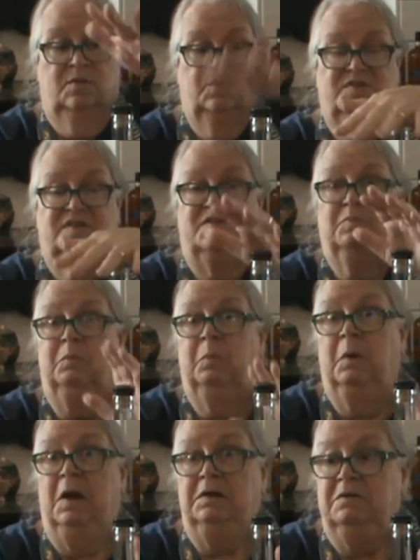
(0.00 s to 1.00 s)
Which is
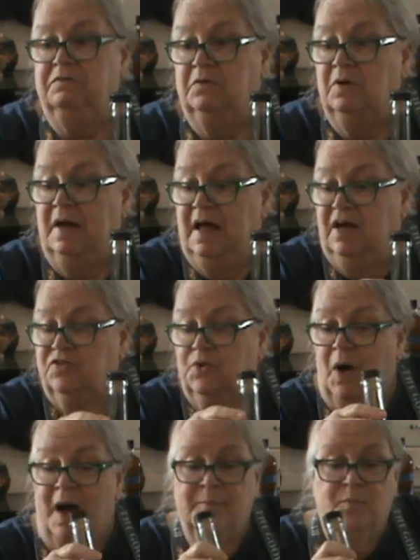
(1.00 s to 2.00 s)
wonderful.
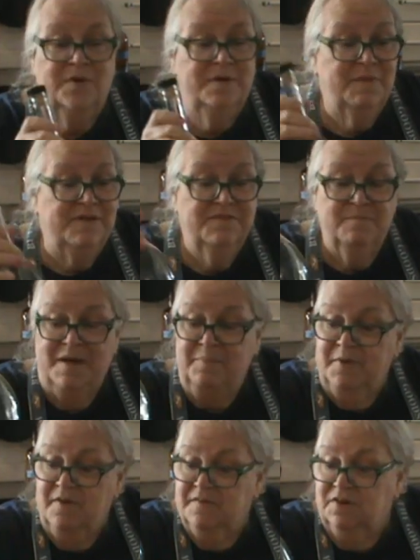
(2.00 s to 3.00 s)
So I'm my
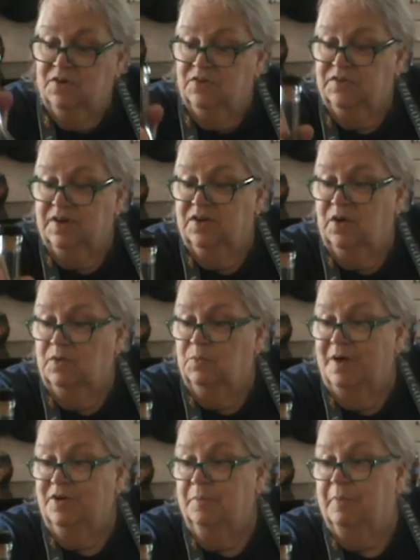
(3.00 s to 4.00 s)
pear vinegar is going to go in
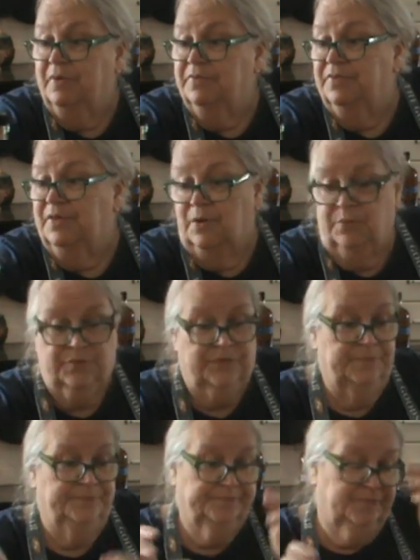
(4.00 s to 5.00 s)
one or both of
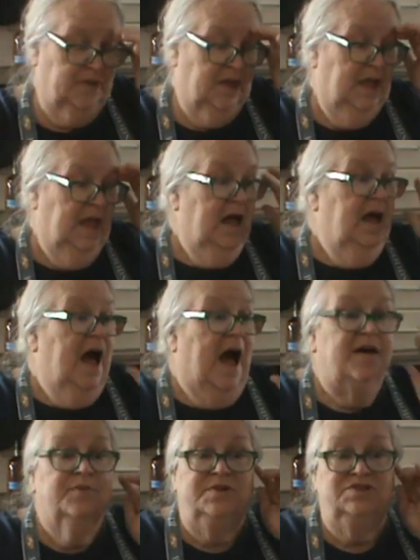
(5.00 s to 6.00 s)
those.
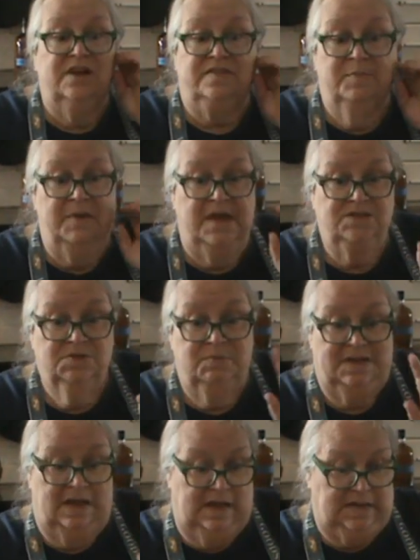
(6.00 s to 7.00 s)
If we check the pH and
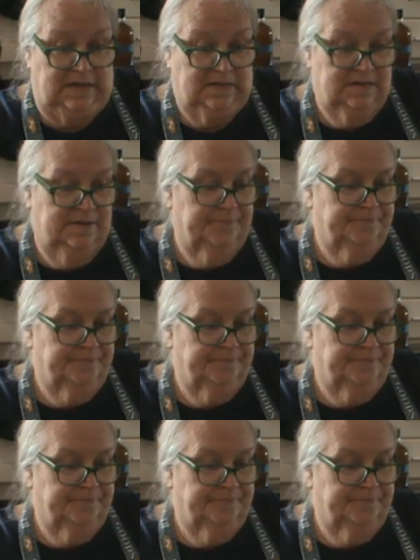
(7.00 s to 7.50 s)
we like it.